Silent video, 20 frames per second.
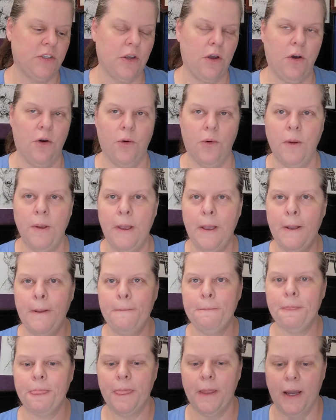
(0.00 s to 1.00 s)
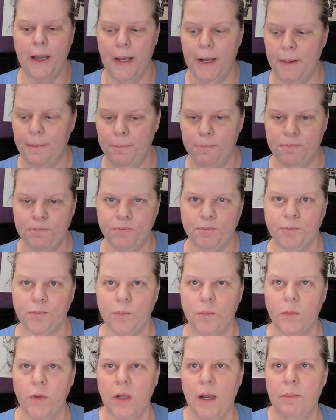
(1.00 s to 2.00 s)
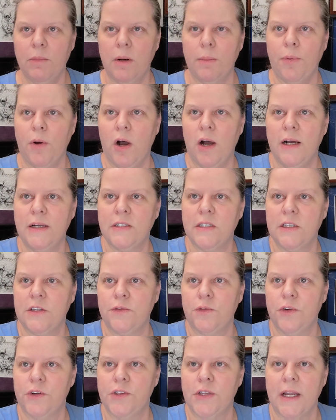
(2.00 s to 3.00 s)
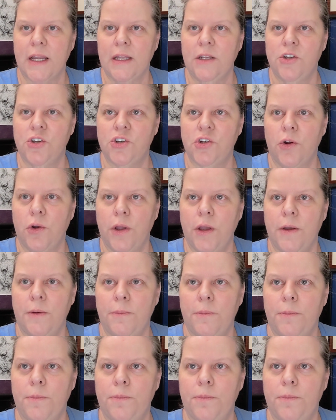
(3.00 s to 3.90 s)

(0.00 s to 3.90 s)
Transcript: so, I'm going to pause this for a second and show you.